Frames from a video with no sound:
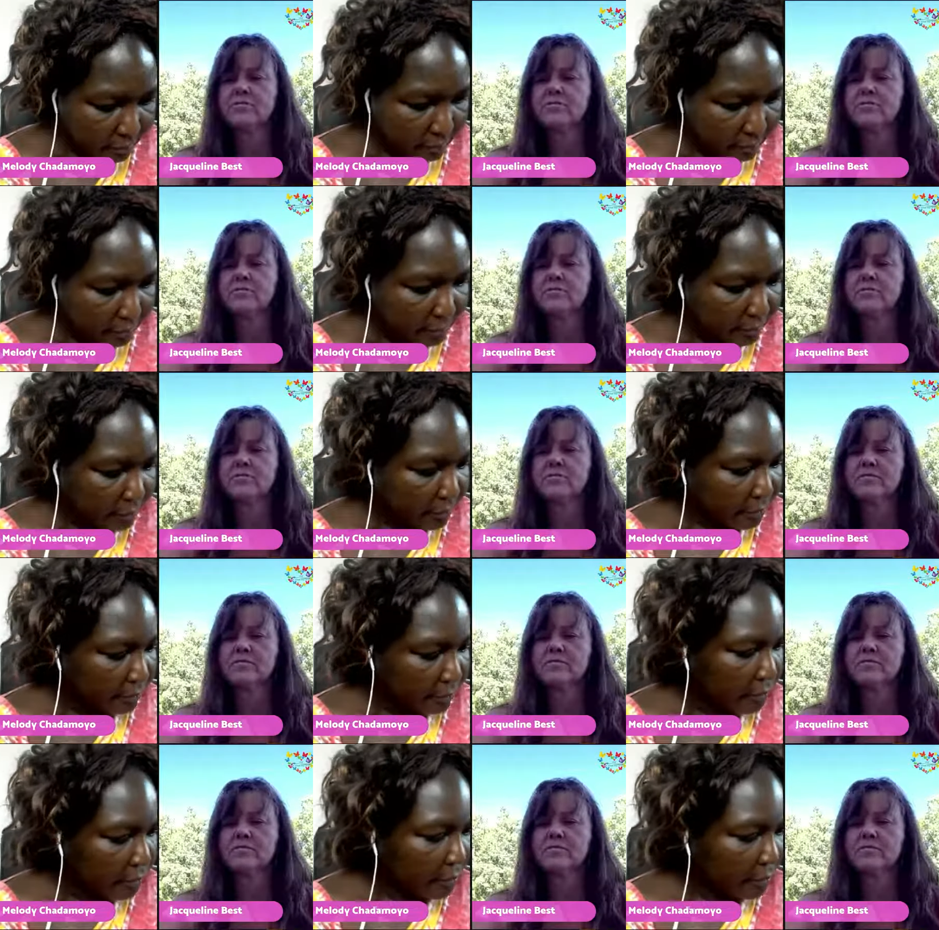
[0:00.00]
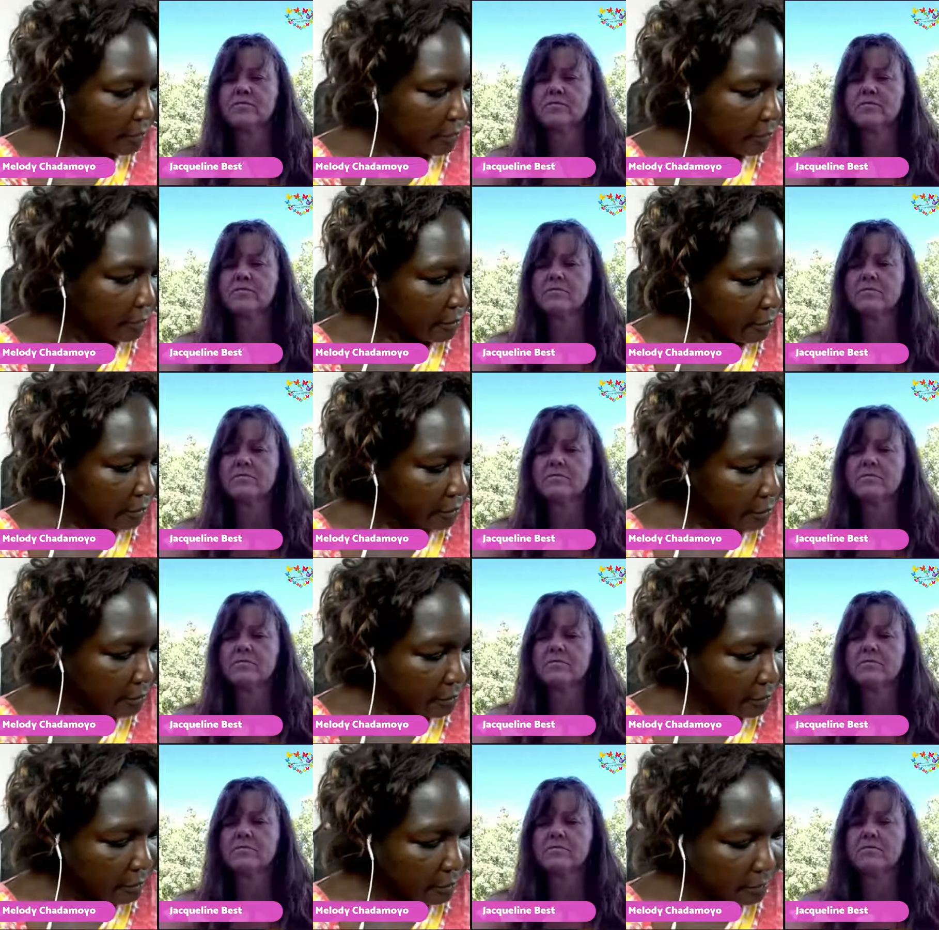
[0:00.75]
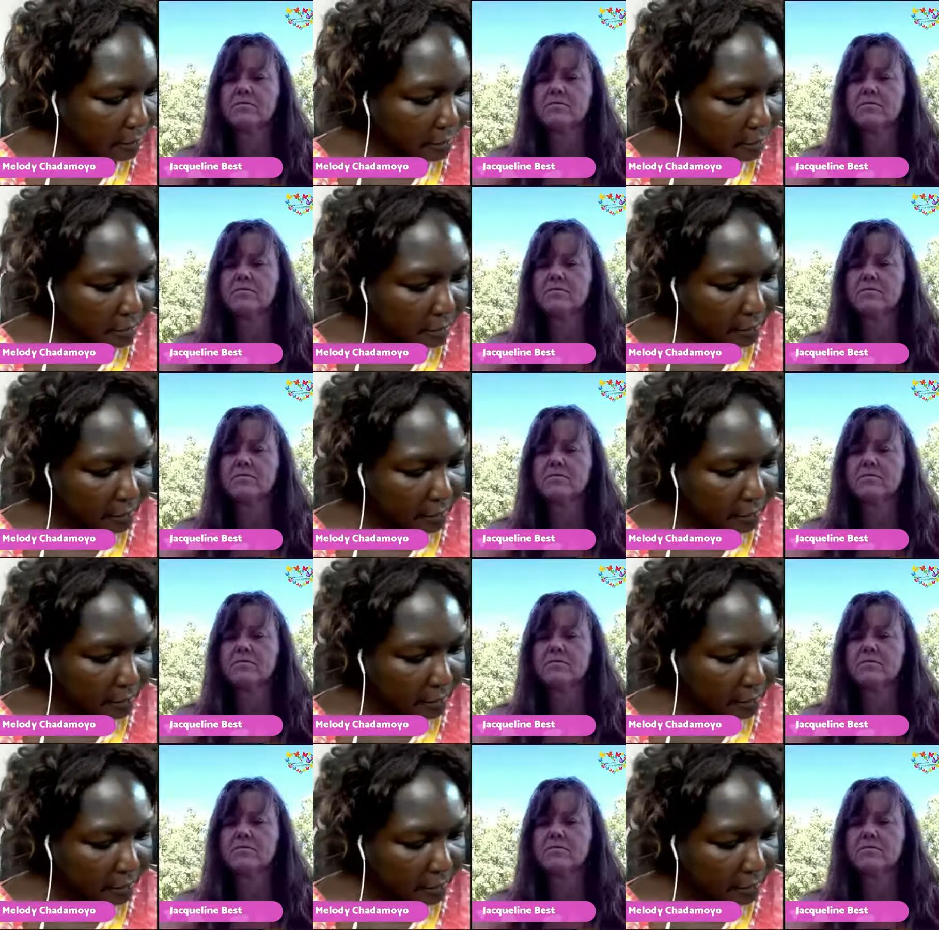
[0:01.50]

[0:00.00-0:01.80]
Nobody speaks.